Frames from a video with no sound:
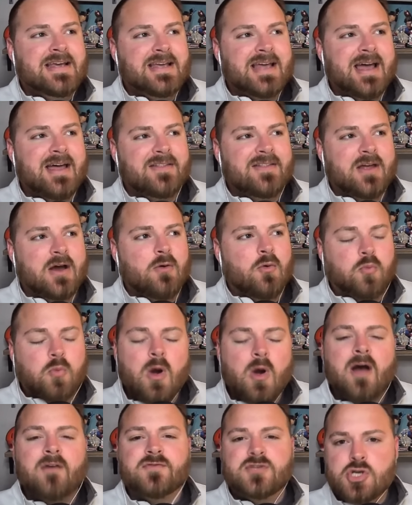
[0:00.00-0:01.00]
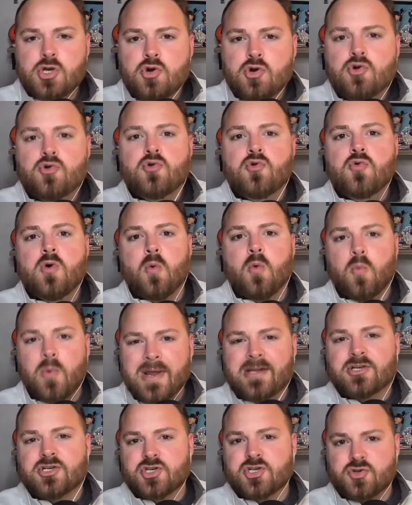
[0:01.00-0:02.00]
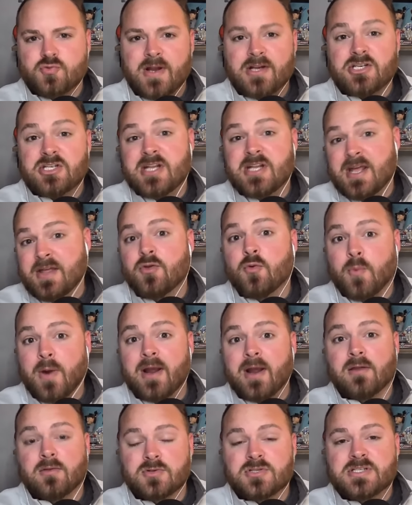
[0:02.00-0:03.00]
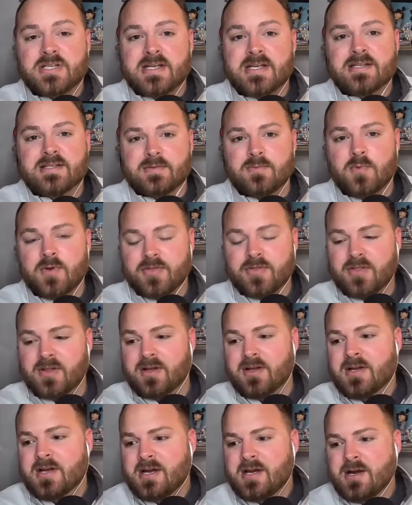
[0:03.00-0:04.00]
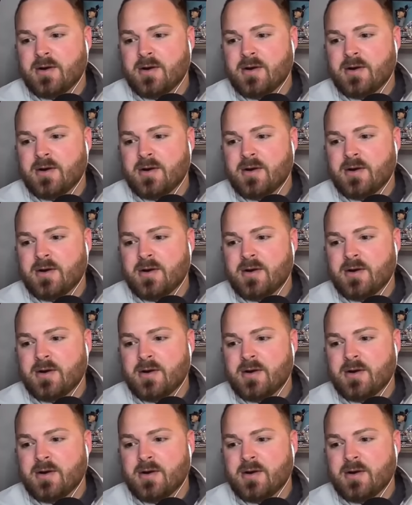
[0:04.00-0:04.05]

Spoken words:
a rough two-week stretch to end the regular season with the